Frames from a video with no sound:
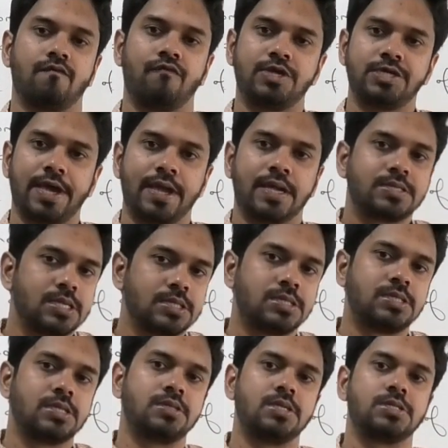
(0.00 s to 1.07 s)
which
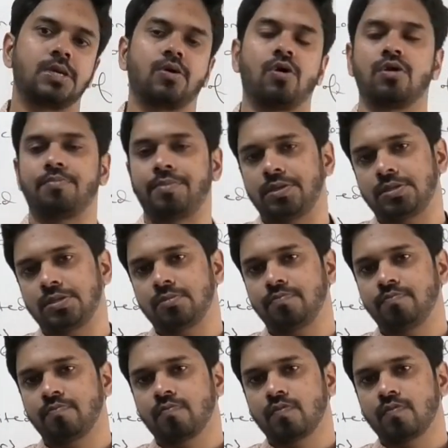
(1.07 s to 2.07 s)
exists in these economies.